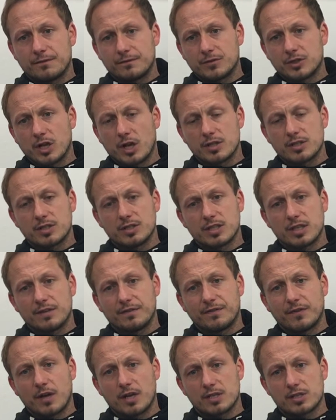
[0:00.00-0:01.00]
chances in the
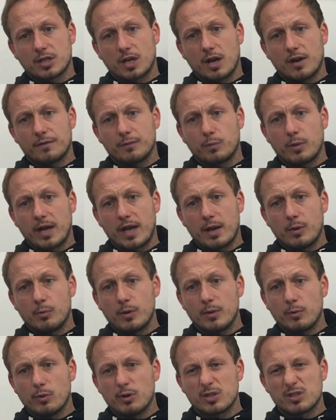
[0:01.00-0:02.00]
first half where
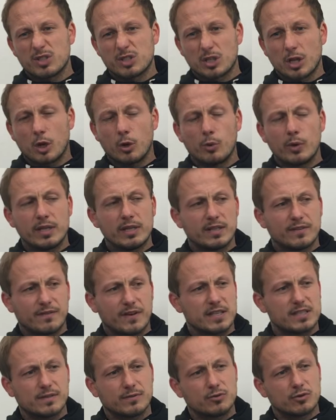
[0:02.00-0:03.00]
we were slow in
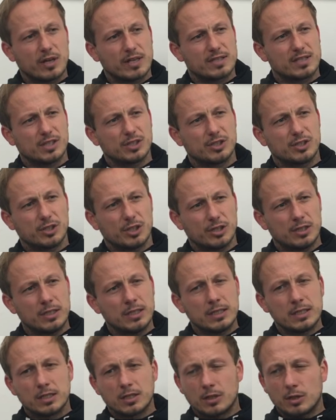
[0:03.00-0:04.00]
defensive transition and
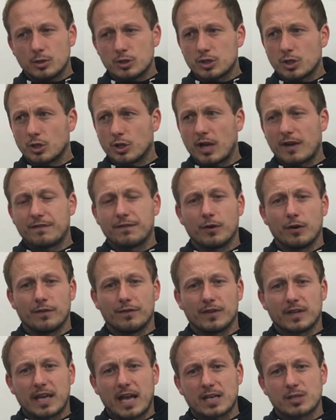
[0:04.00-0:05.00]
took our foot
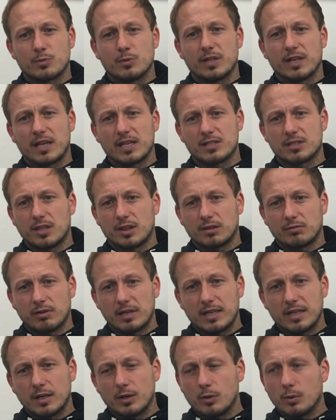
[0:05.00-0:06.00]
off the gas when it gets to
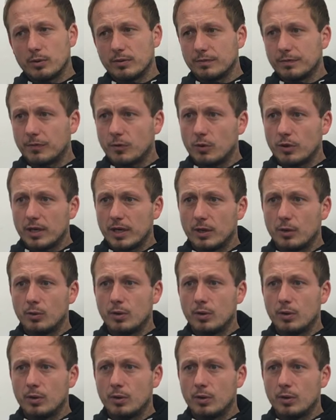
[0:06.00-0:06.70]
3 0 and 4 0.